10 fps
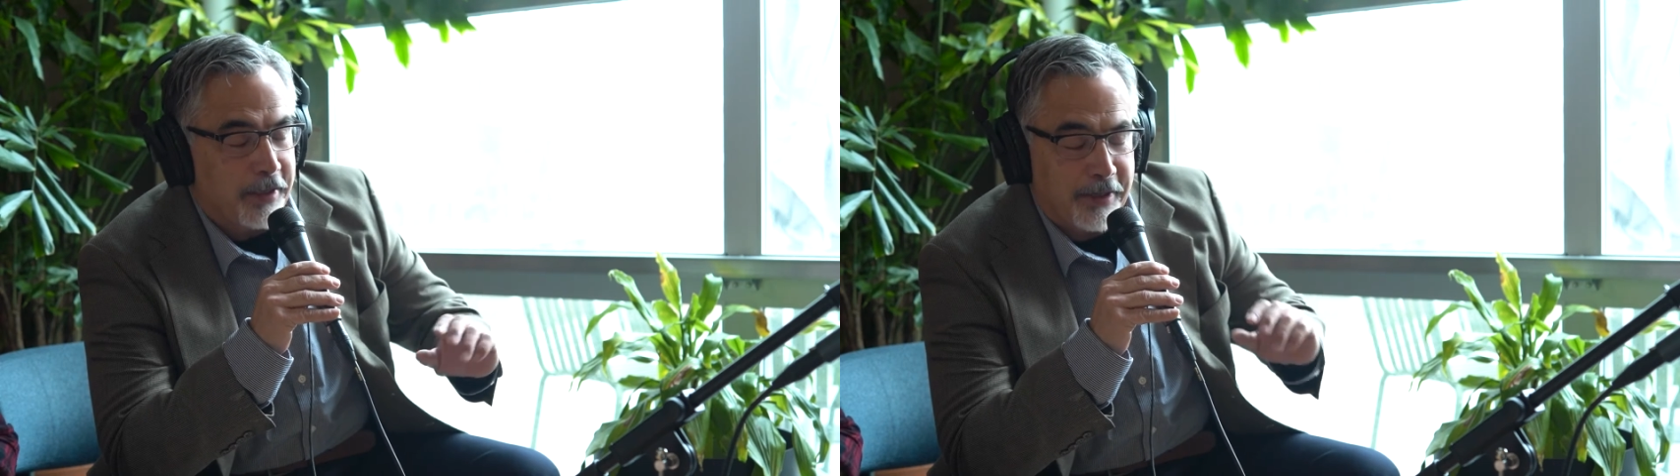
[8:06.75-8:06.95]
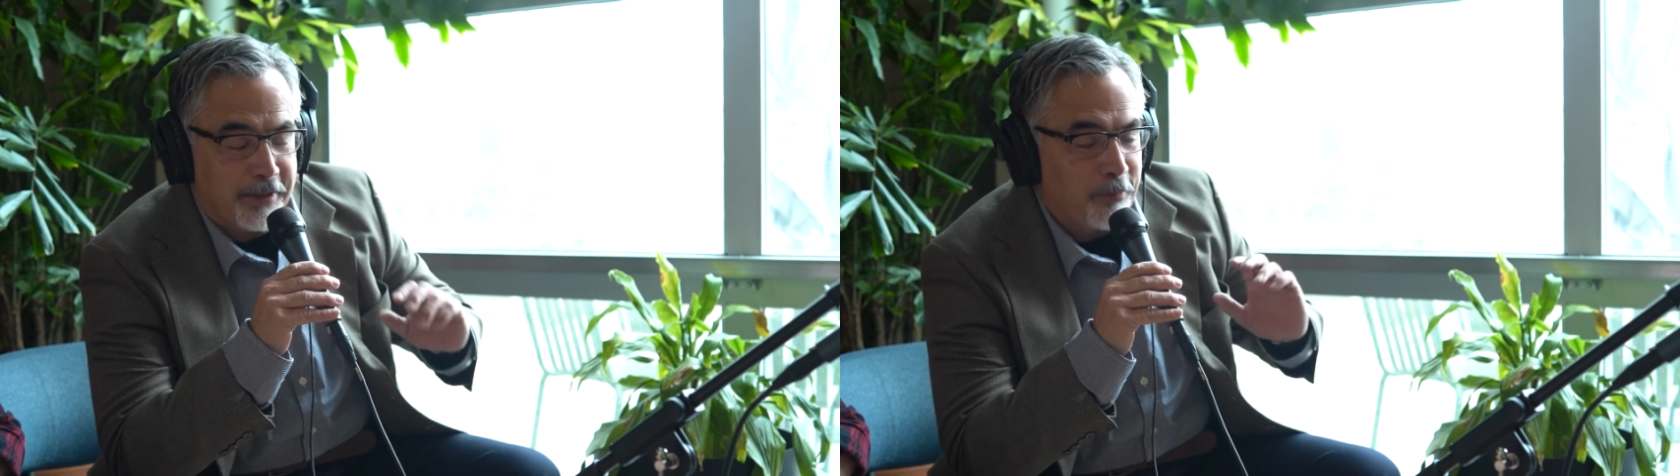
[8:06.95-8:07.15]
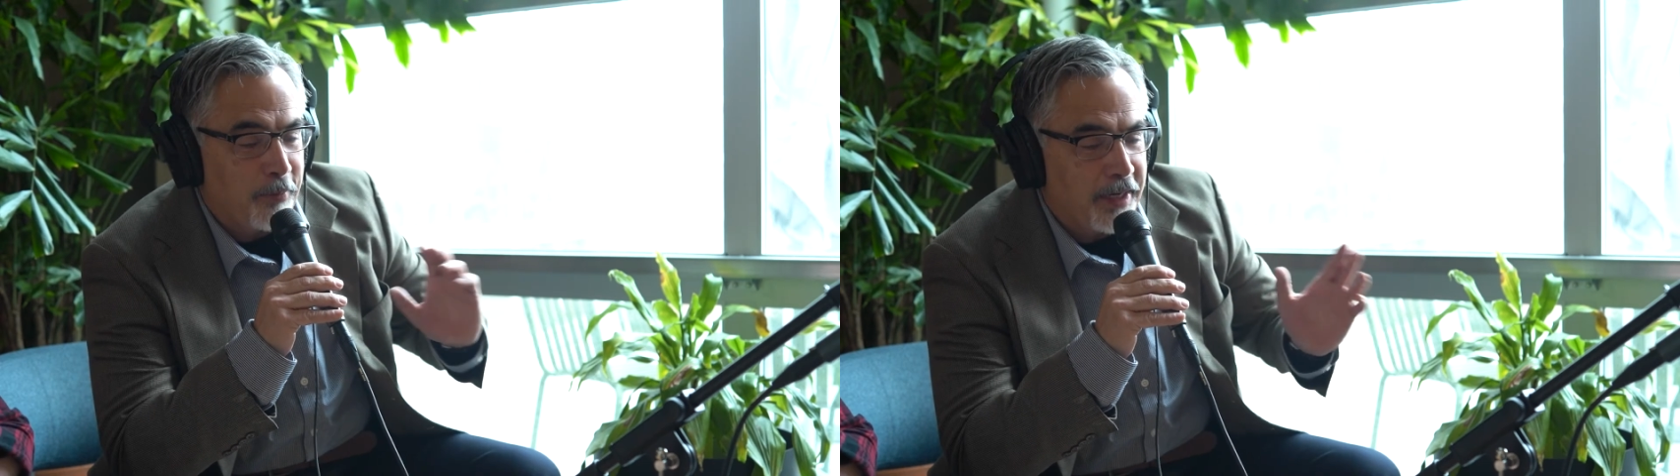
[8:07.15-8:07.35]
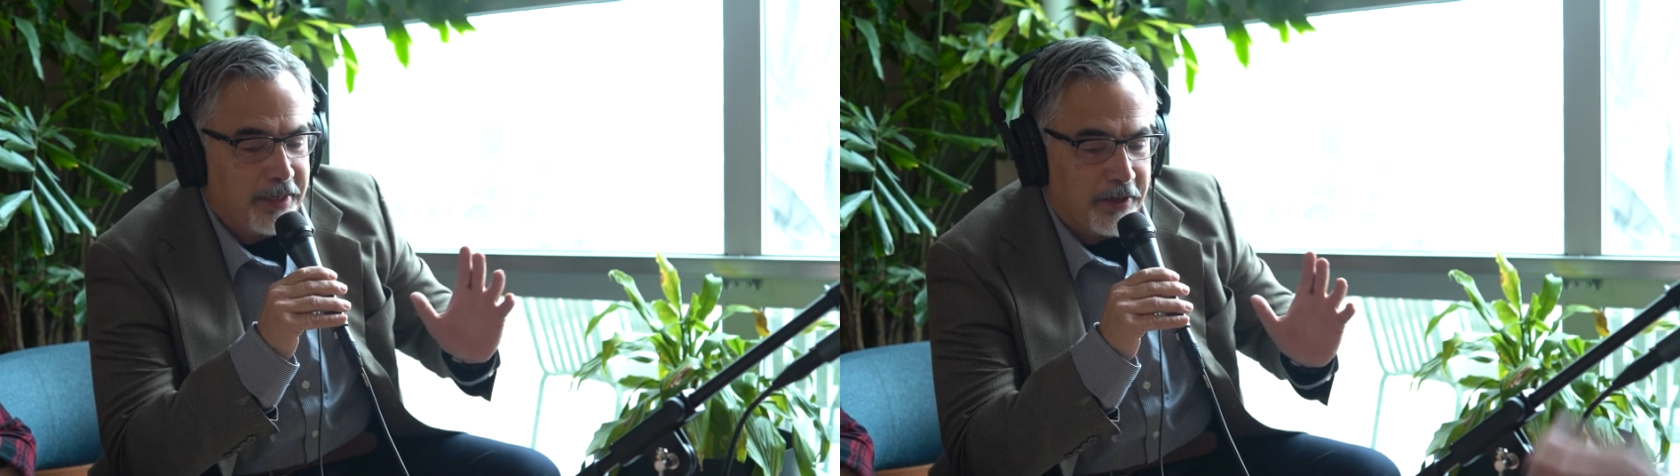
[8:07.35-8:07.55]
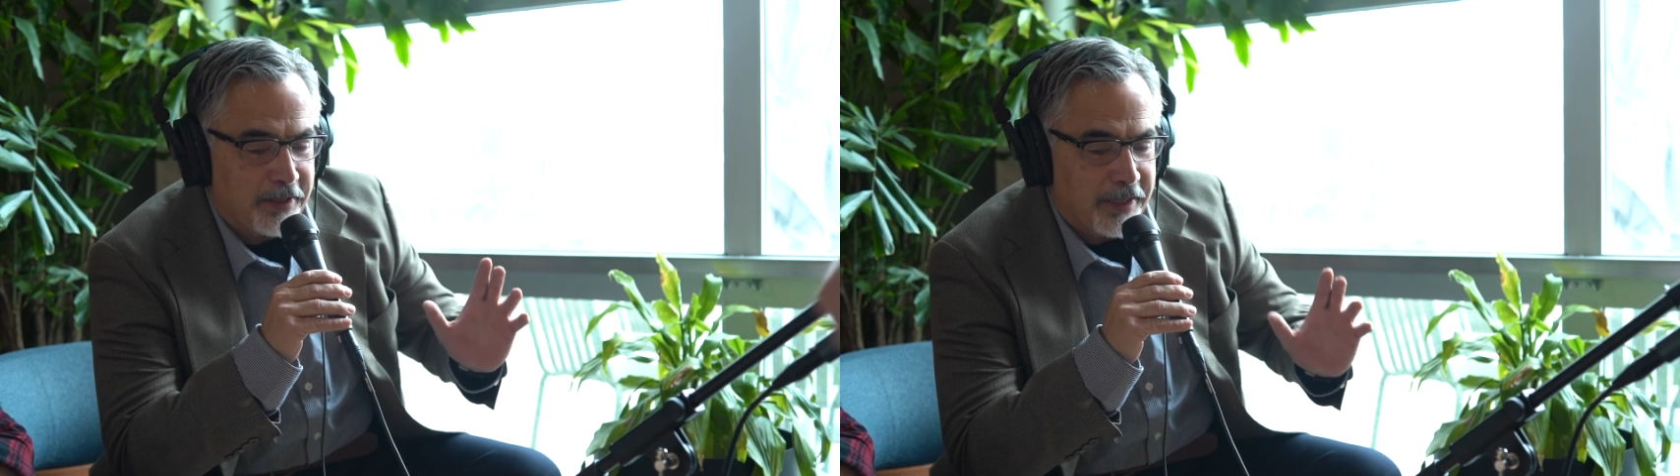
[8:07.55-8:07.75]
I commend
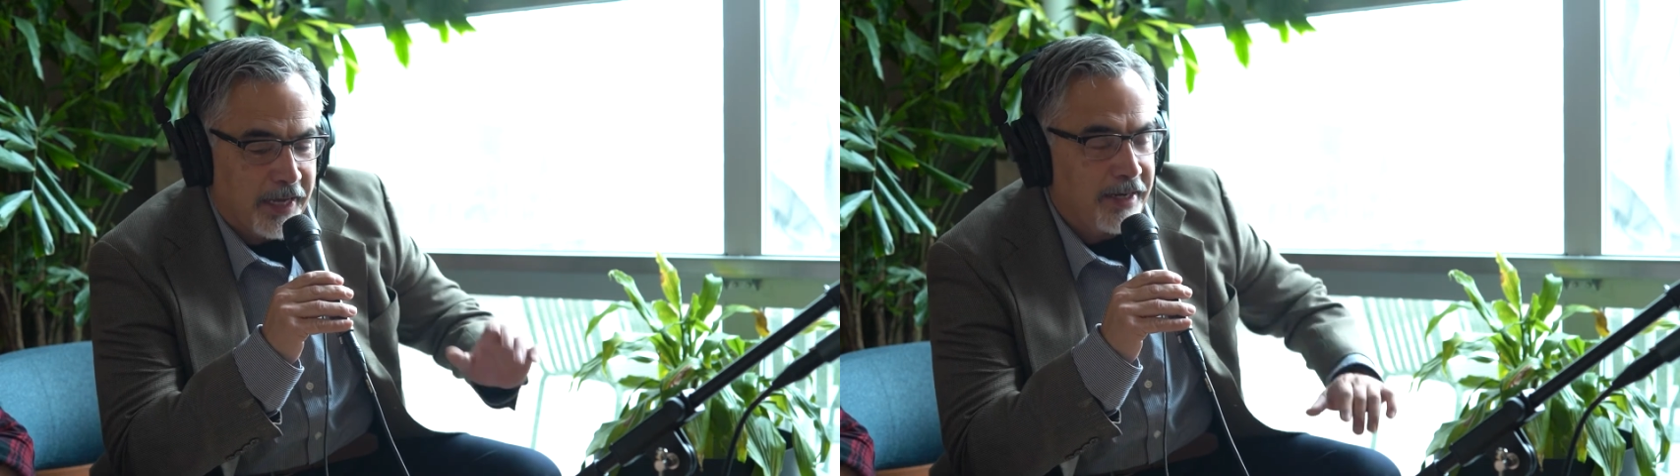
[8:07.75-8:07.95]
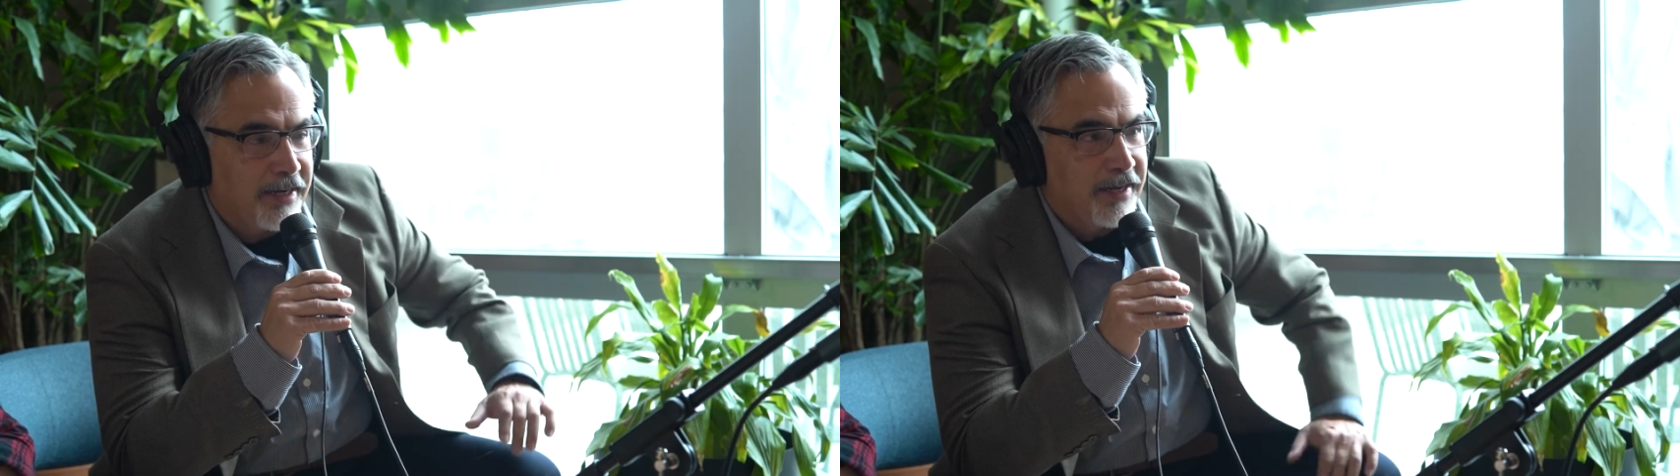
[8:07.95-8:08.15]
you on that.